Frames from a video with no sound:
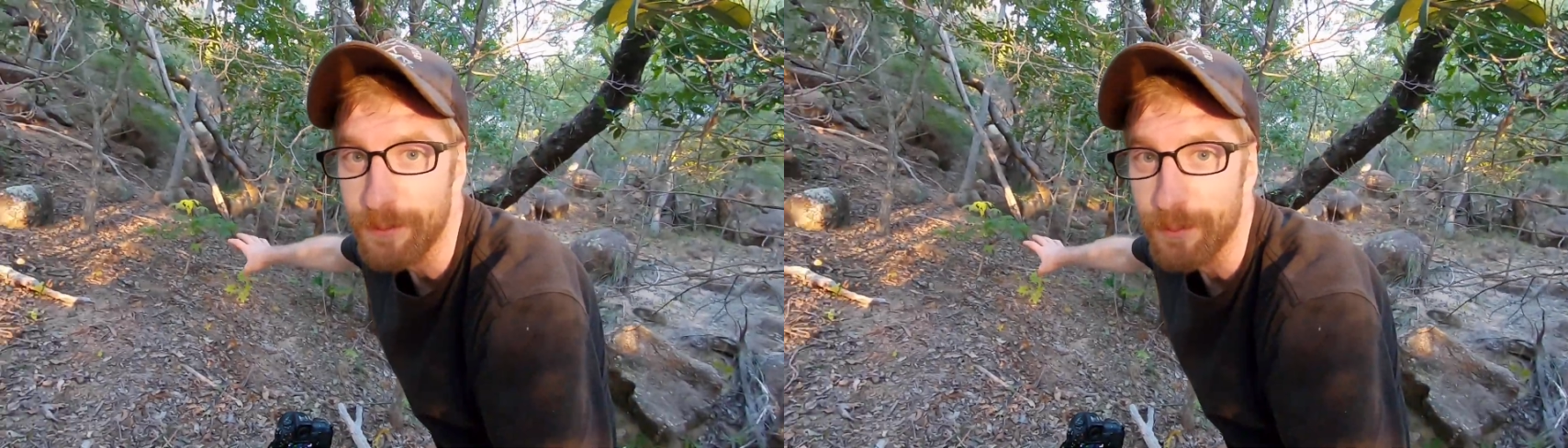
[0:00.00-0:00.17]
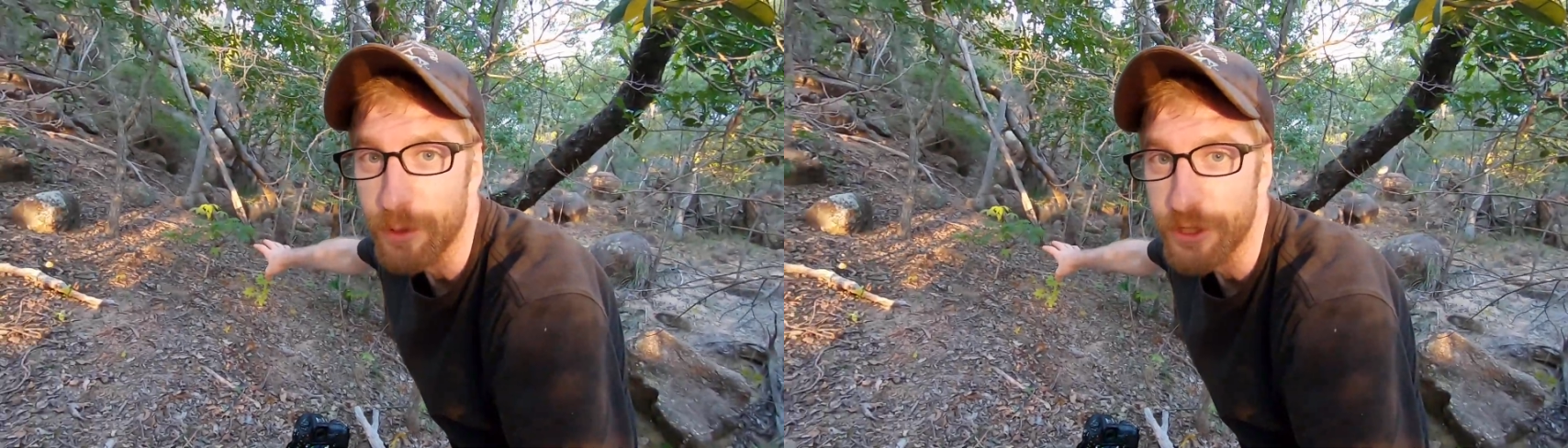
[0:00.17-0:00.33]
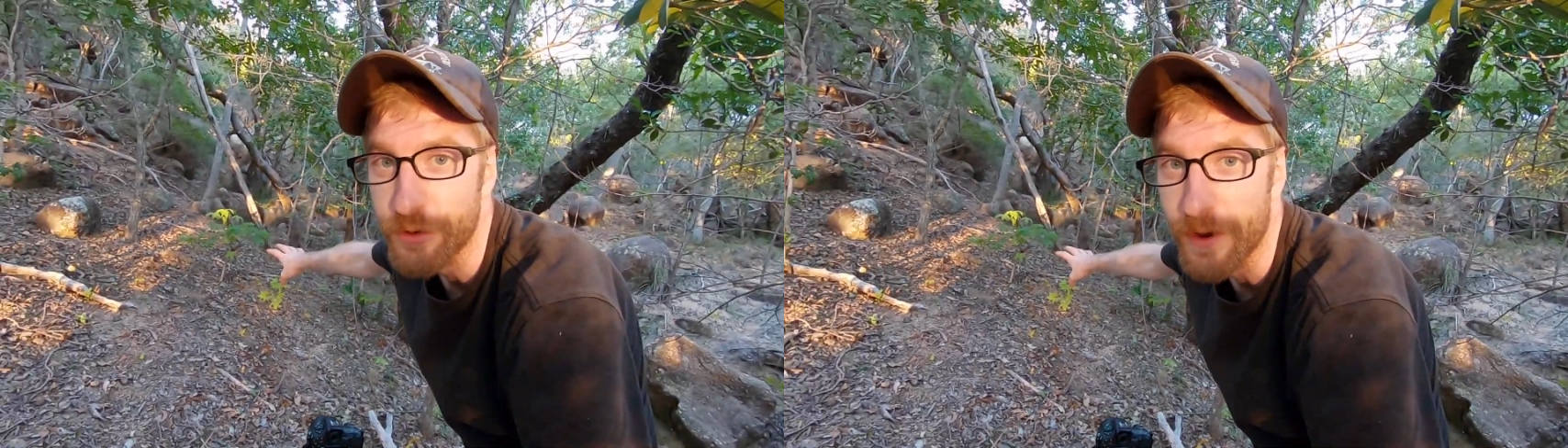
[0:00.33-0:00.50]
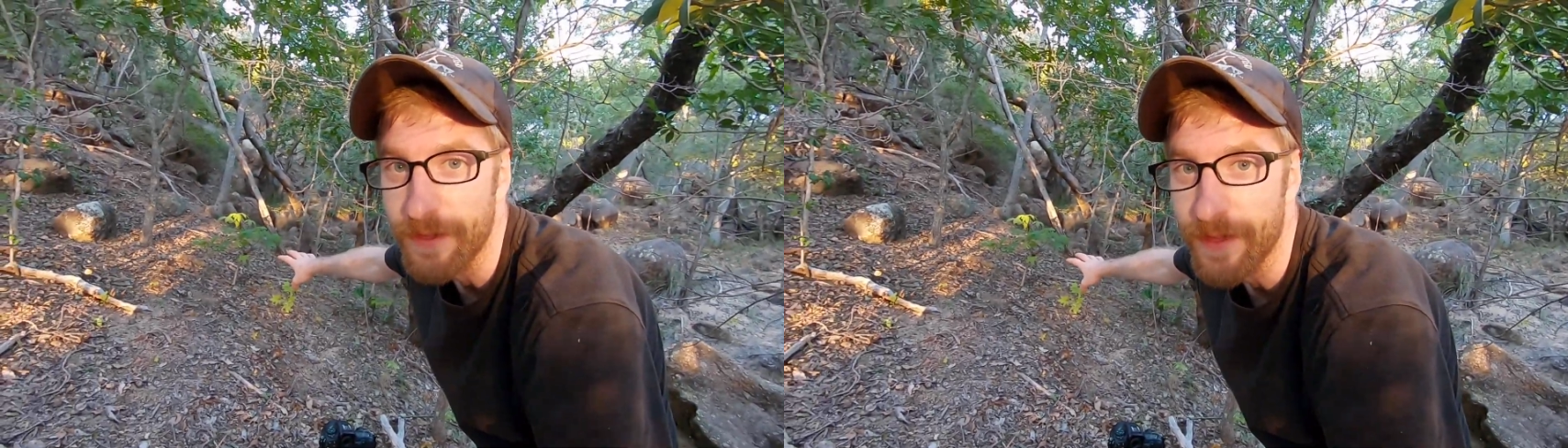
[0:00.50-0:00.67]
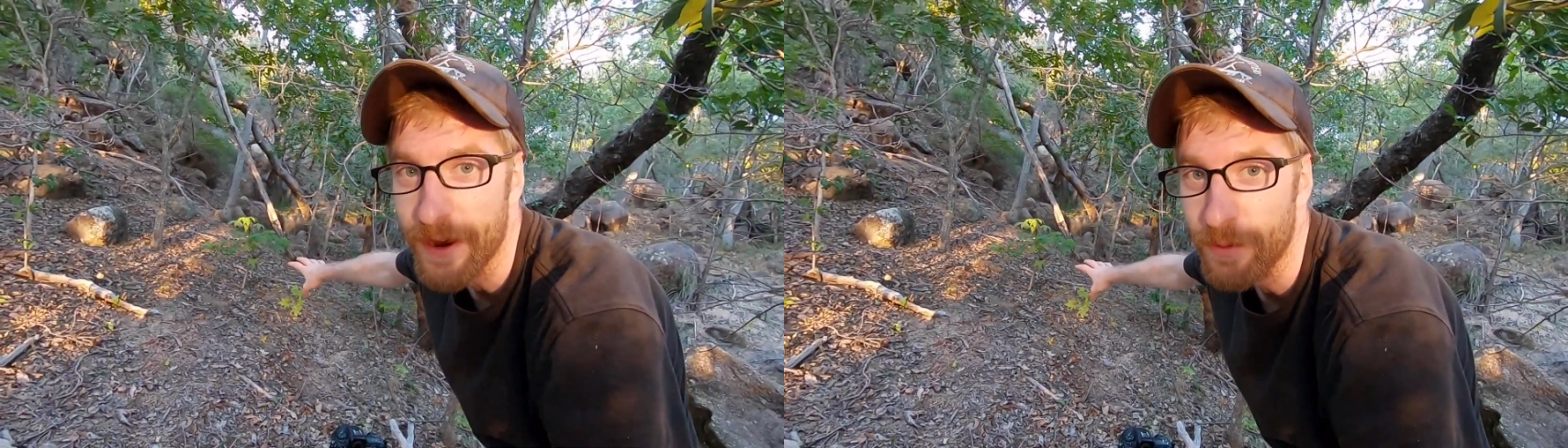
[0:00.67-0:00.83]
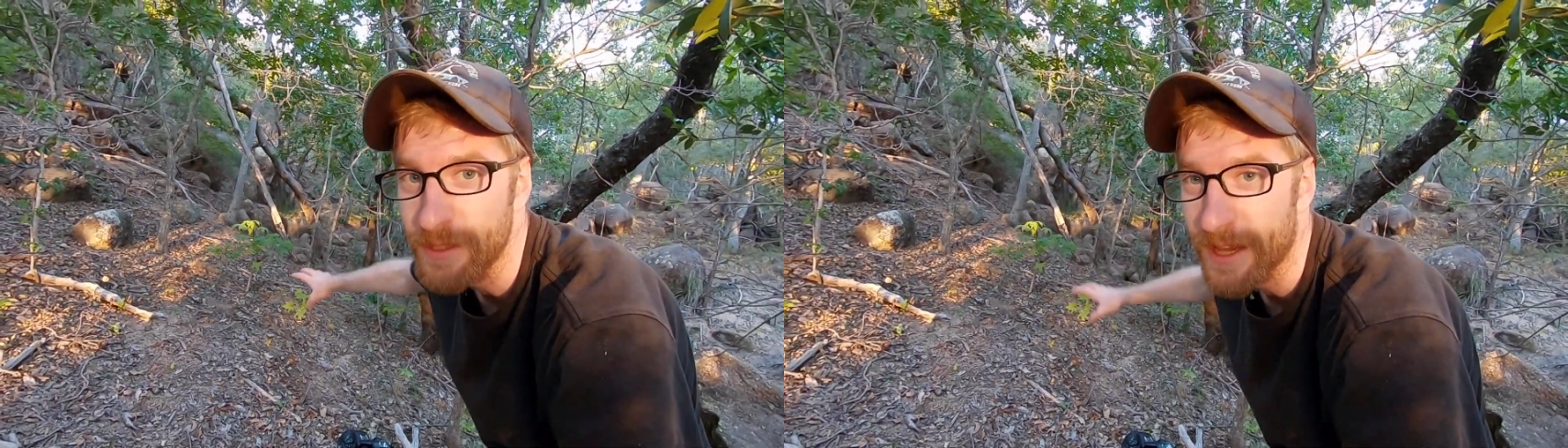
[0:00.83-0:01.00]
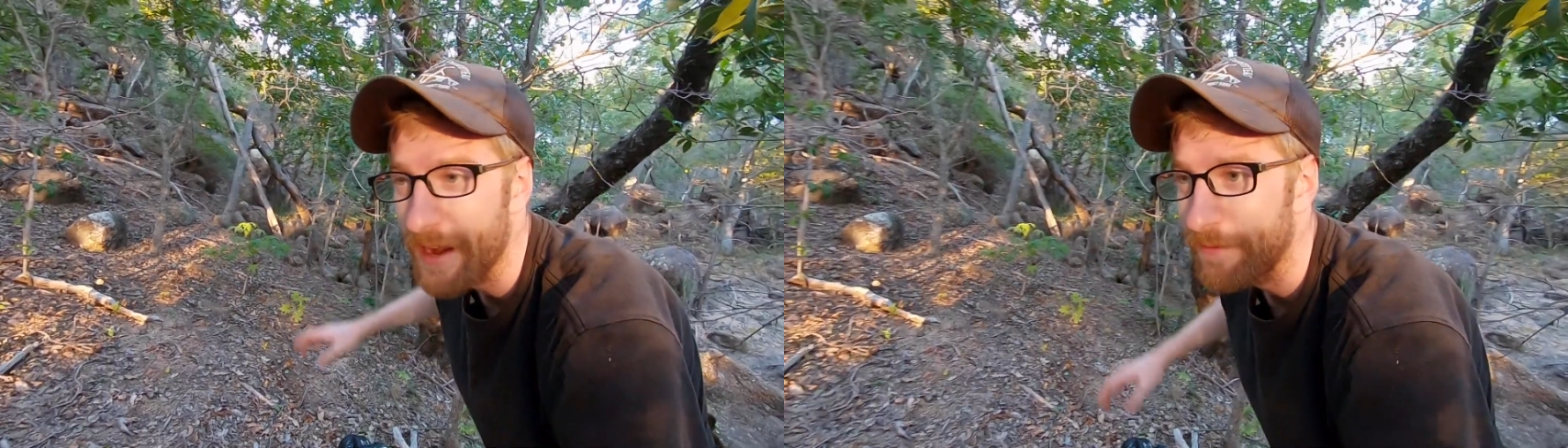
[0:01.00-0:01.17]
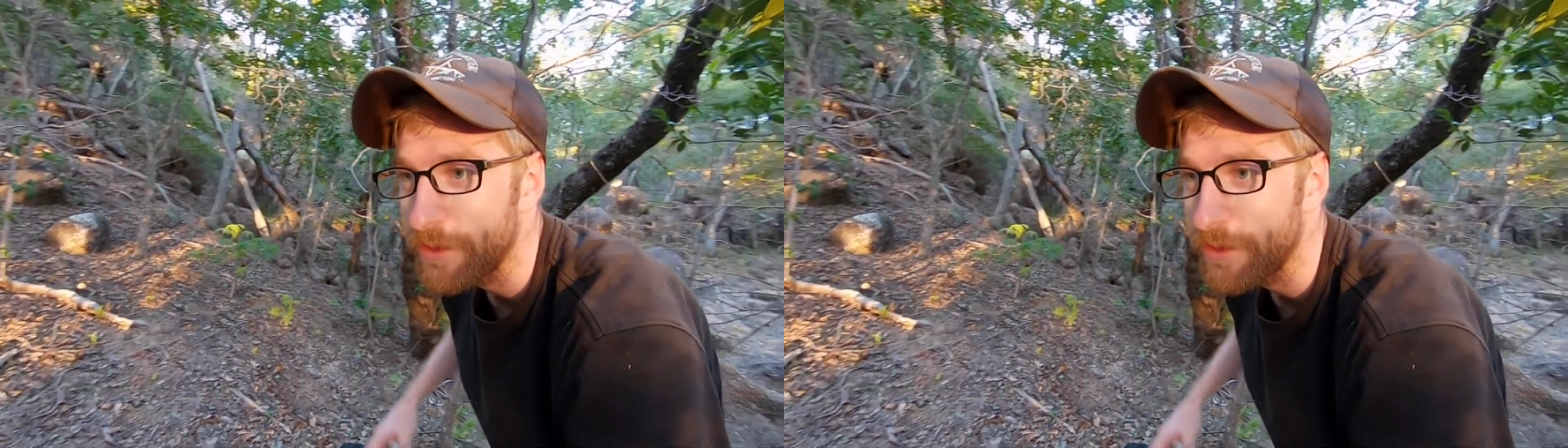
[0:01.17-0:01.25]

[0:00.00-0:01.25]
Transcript: bush right there was kind of